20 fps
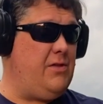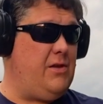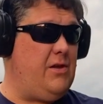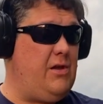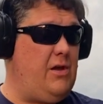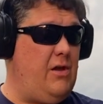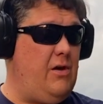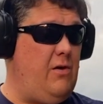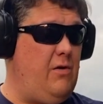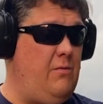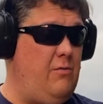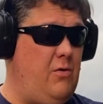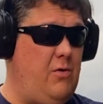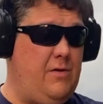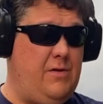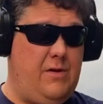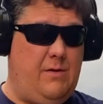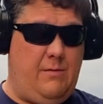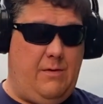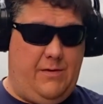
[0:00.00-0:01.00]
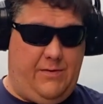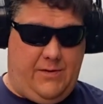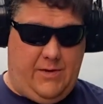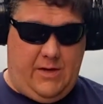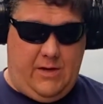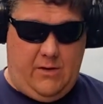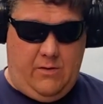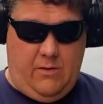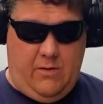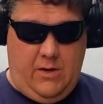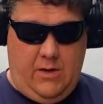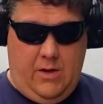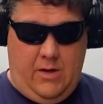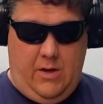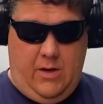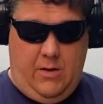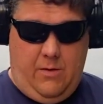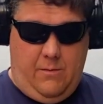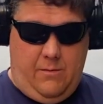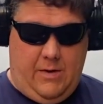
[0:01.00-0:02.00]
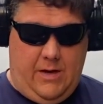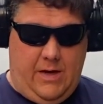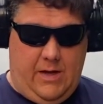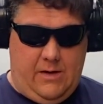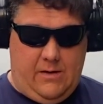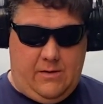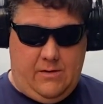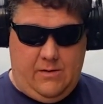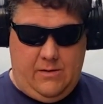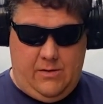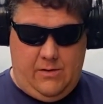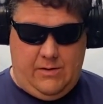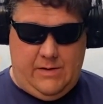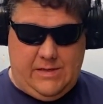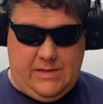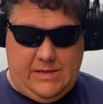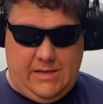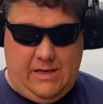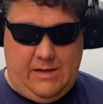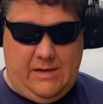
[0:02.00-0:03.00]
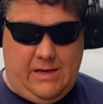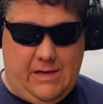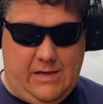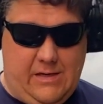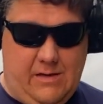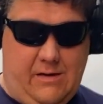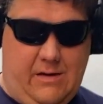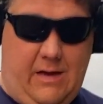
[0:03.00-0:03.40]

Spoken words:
ago, more than a month ago. But you can see they still